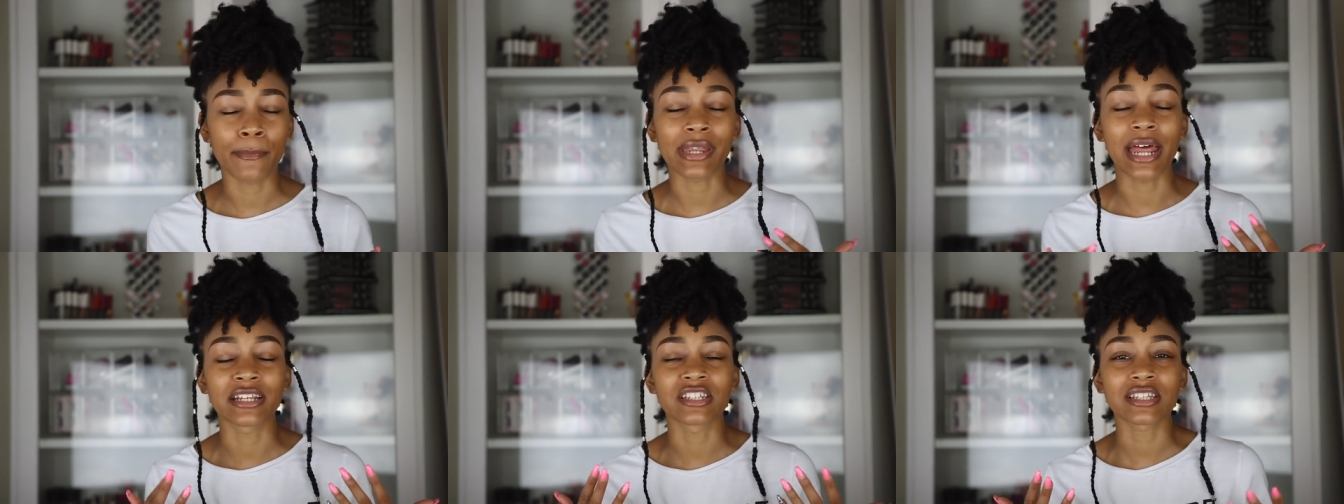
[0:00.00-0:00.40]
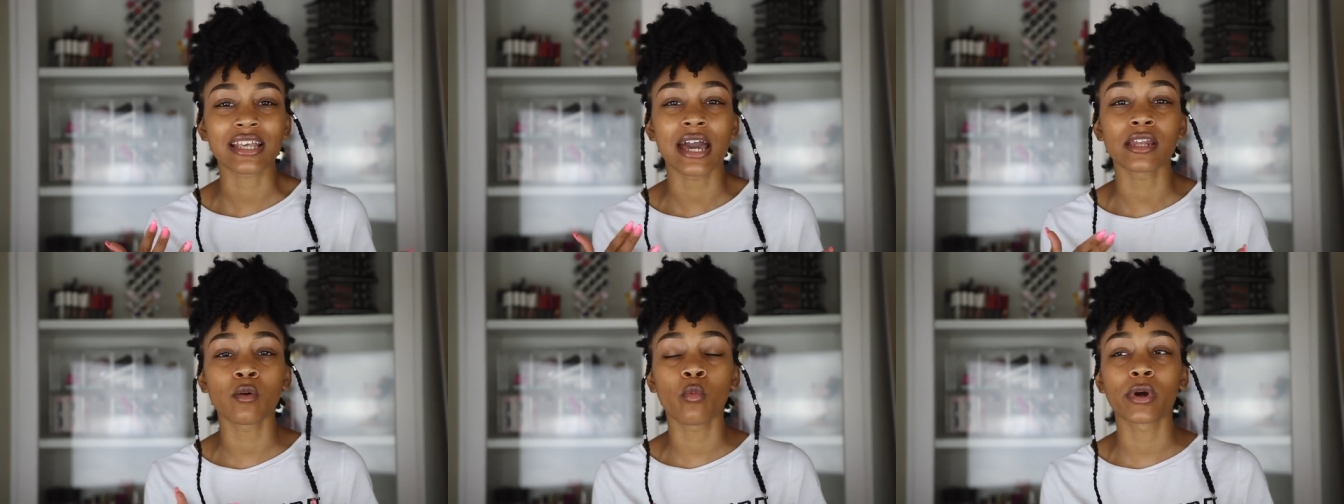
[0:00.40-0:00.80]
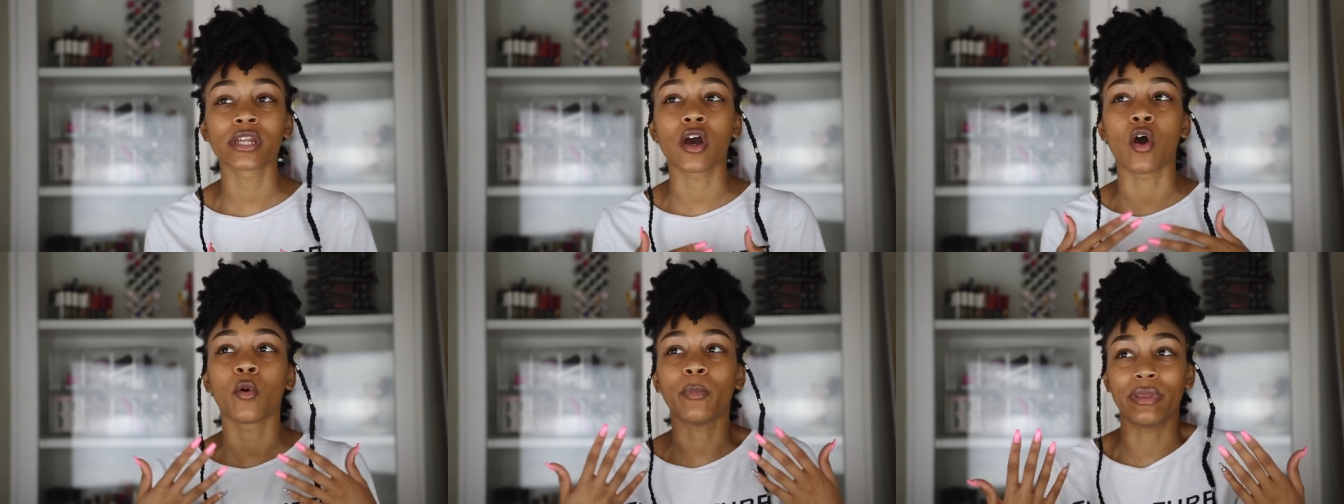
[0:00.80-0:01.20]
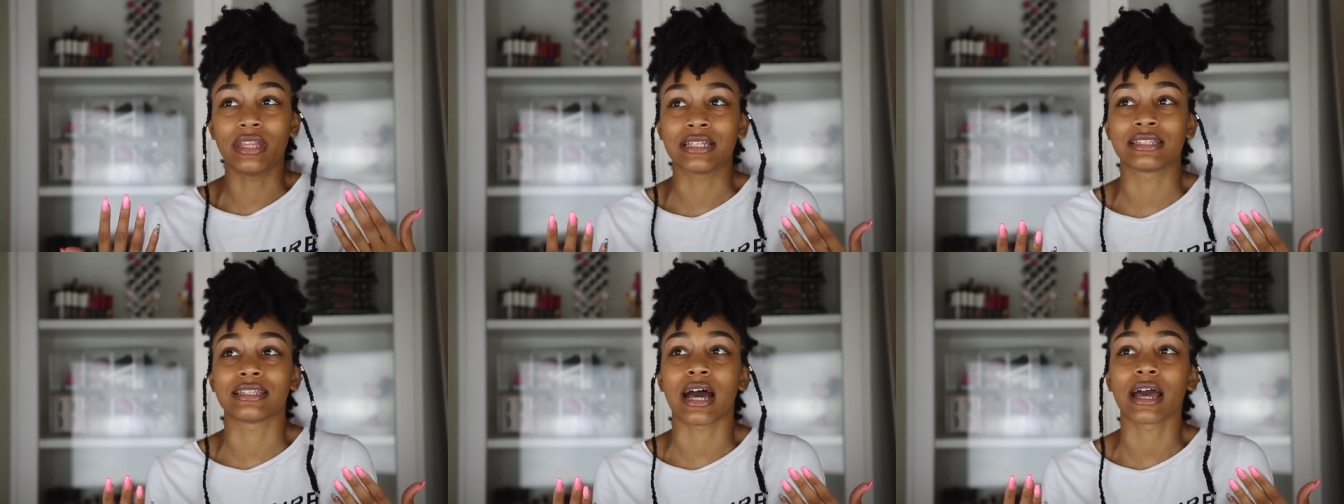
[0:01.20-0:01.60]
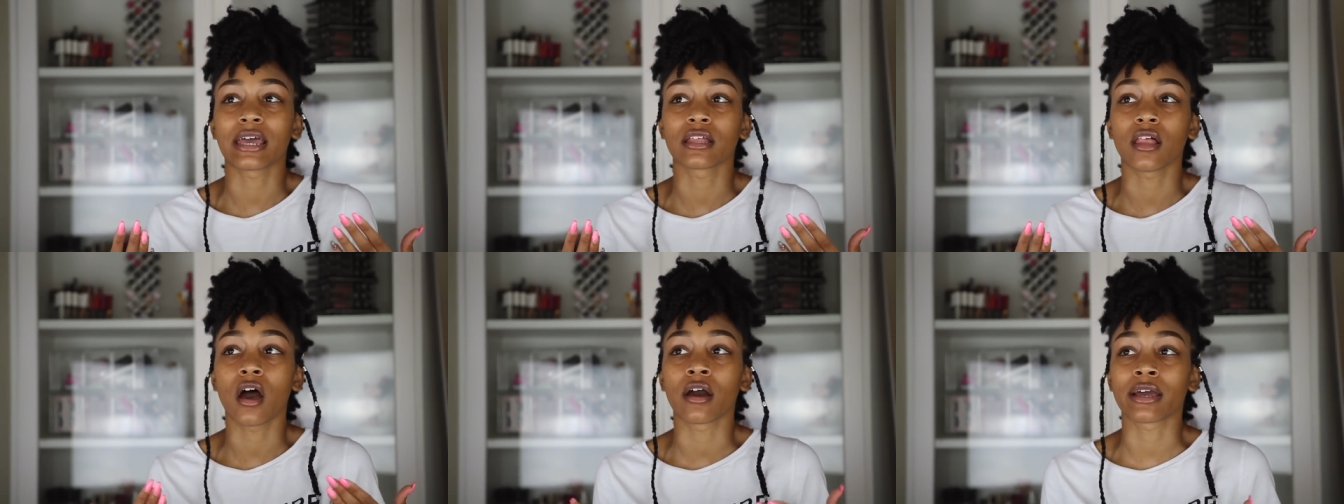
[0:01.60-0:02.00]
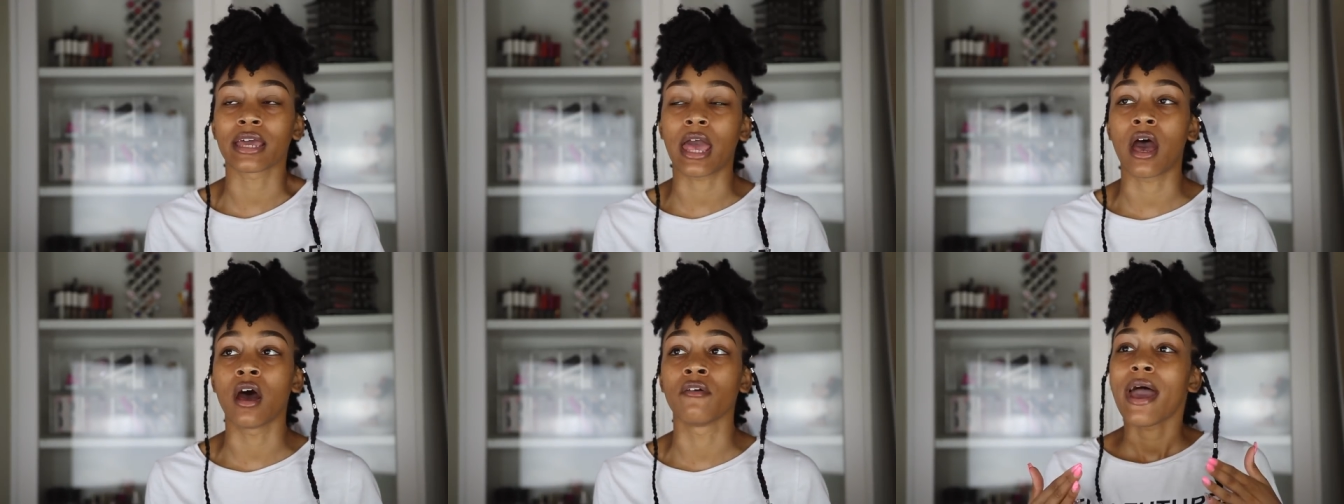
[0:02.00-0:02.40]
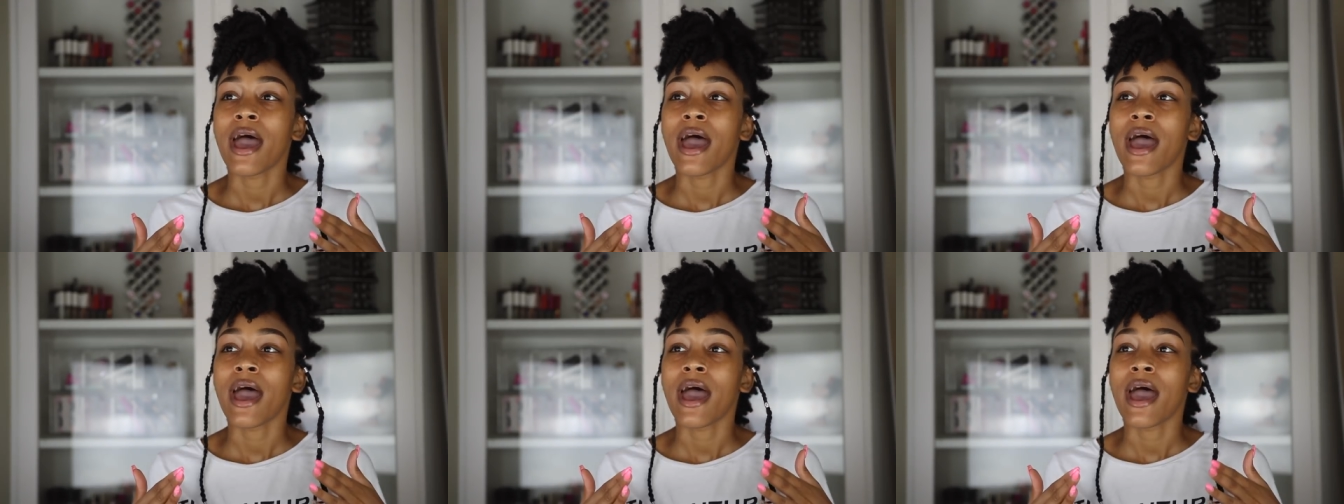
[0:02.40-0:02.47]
but I just kind of want to open this dialogue up.